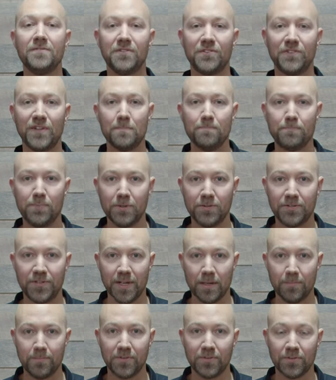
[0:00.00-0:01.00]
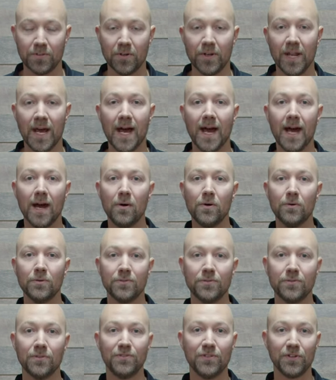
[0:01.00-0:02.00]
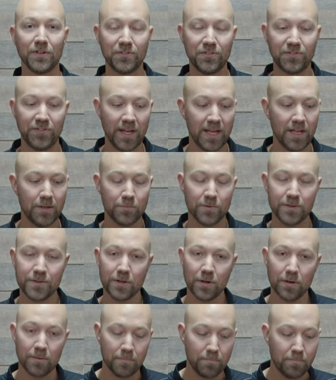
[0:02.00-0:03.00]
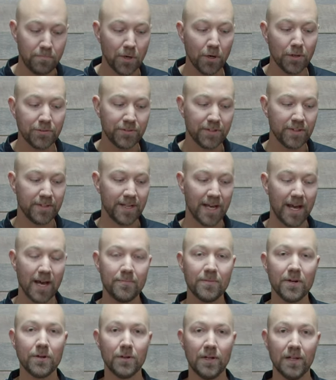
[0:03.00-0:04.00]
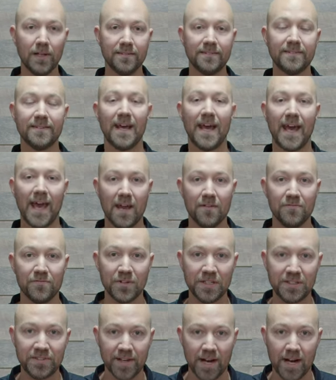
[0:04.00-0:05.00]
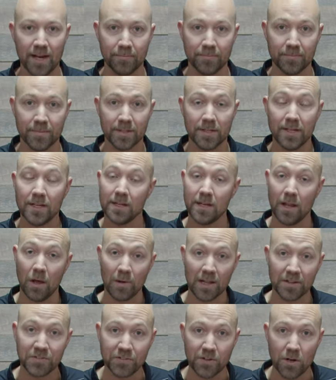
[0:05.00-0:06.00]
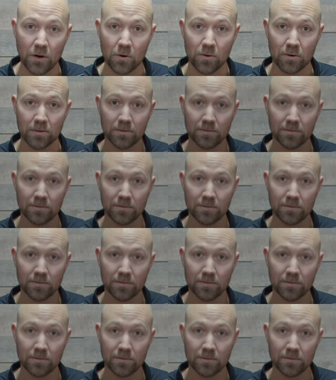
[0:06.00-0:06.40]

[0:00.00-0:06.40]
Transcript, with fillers: simple tips on how to succeed with your potted amaryllis every time. Now let's go.